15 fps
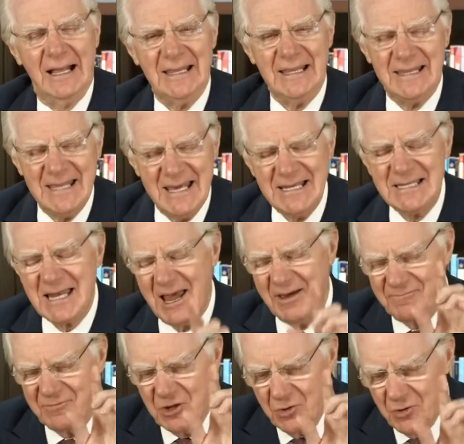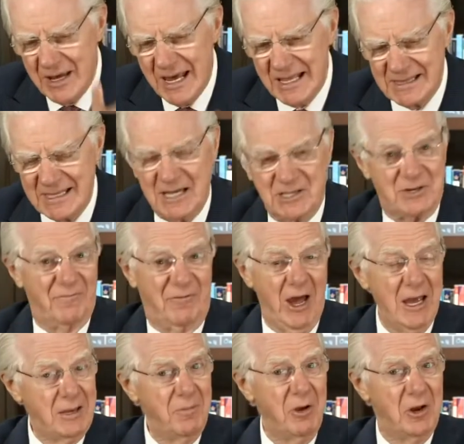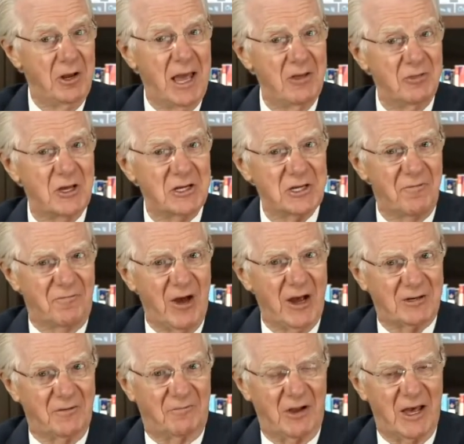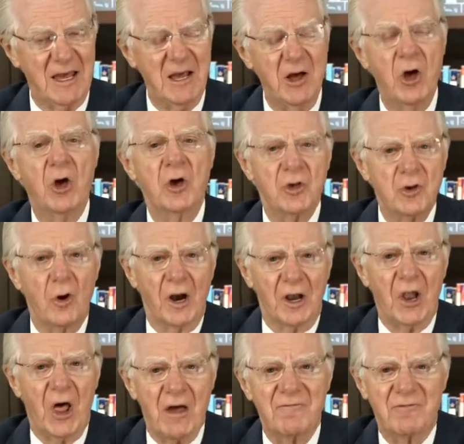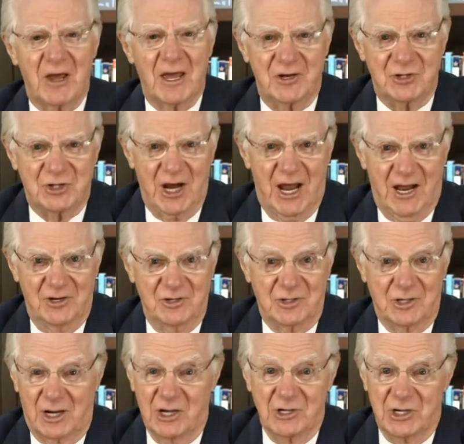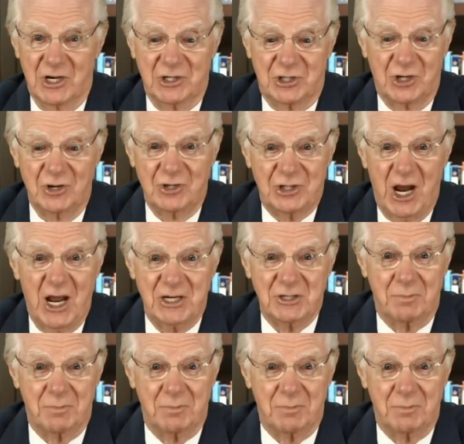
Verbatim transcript: This, if you get this, if I communicate this effectively, your life can change because it sure changed